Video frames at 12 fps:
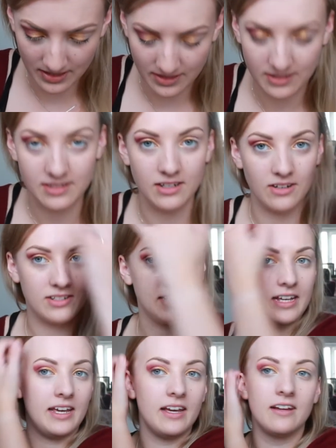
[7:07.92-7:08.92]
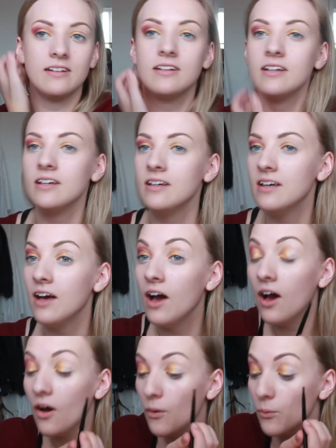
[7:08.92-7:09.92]
starting
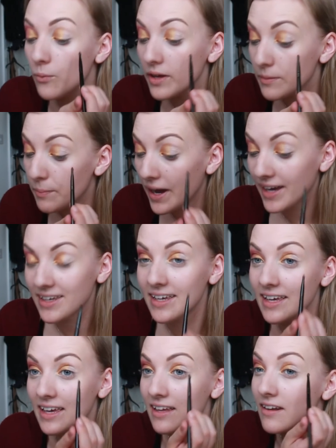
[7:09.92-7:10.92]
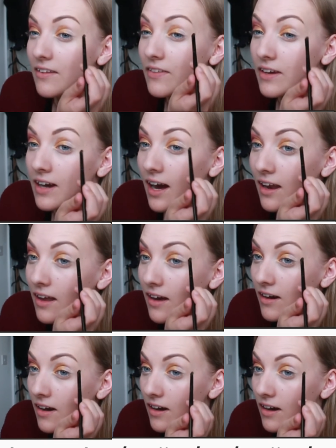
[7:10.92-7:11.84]
with packing in the colour